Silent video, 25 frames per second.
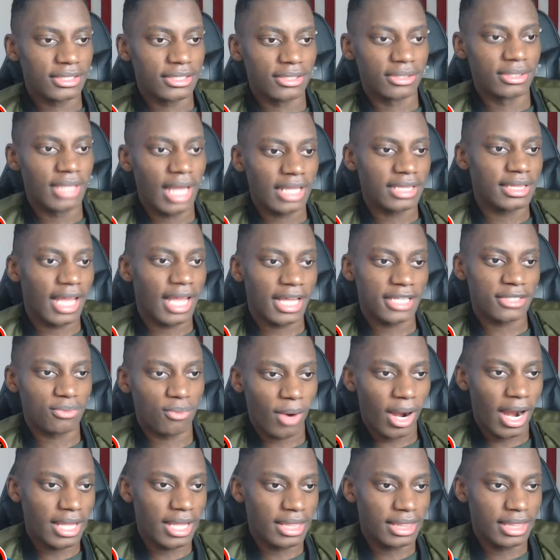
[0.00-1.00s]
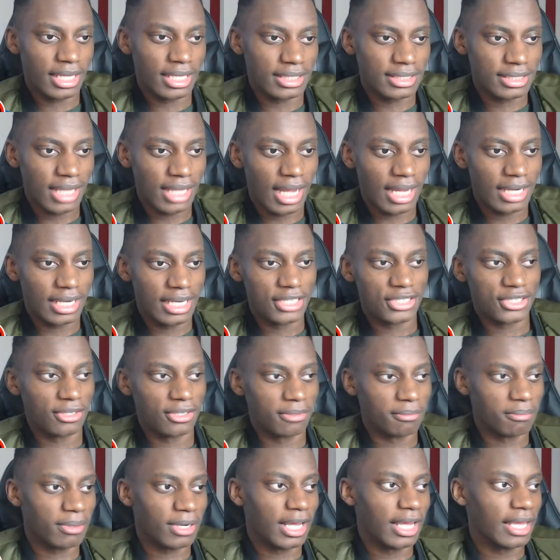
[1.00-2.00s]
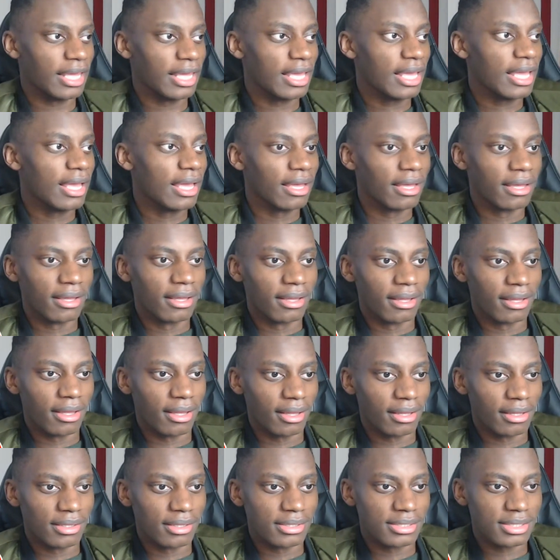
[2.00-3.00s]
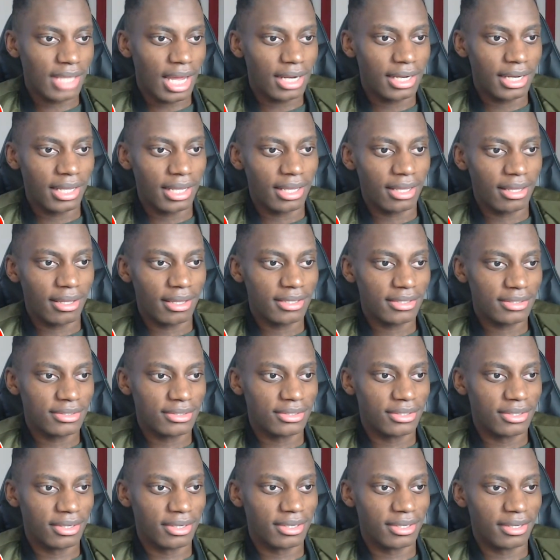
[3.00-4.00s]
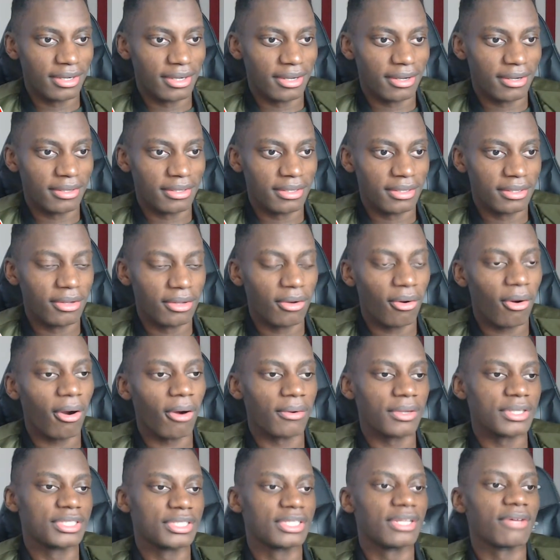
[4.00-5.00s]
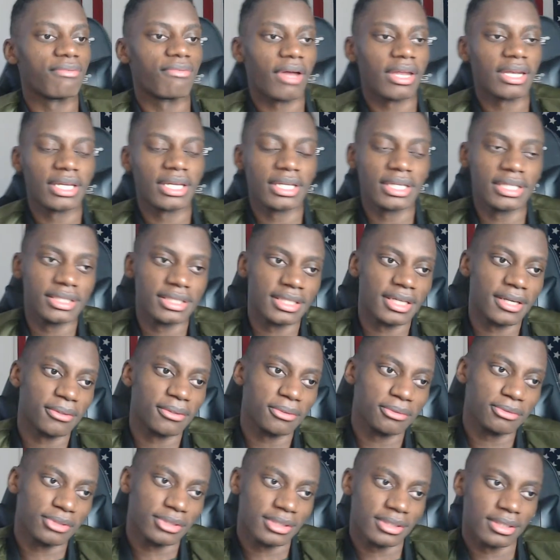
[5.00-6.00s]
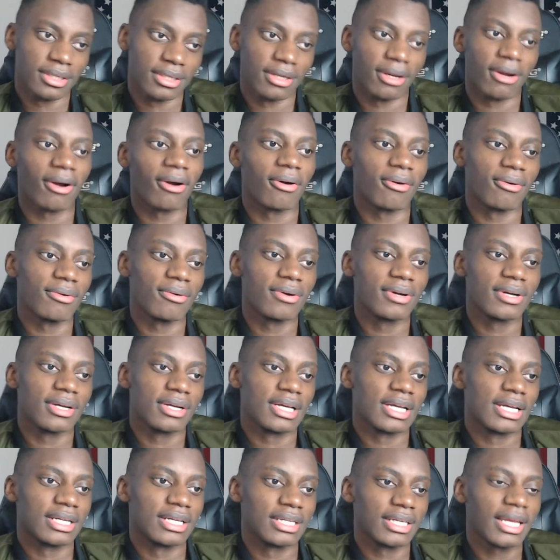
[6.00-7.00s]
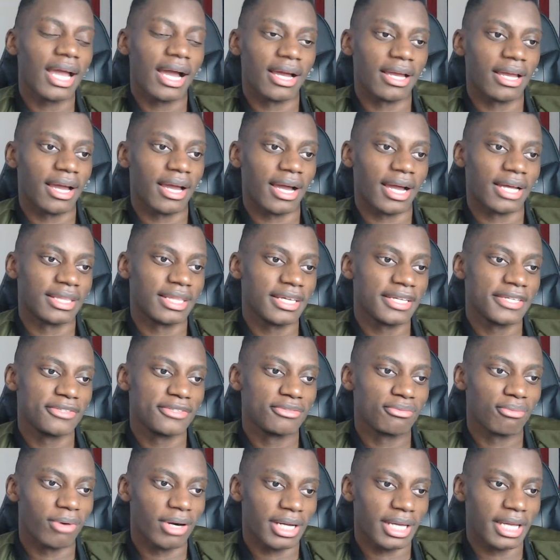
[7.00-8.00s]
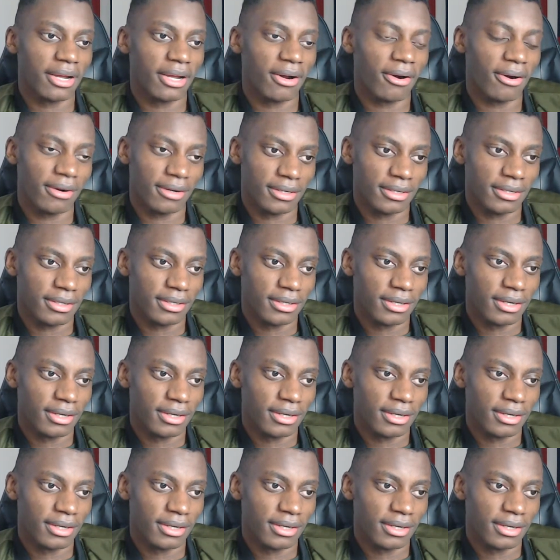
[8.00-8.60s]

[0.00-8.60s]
that's where I think Sané should play. Sané is good enough. Oh, his defending skills. Oh, yeah, I think he's working harder.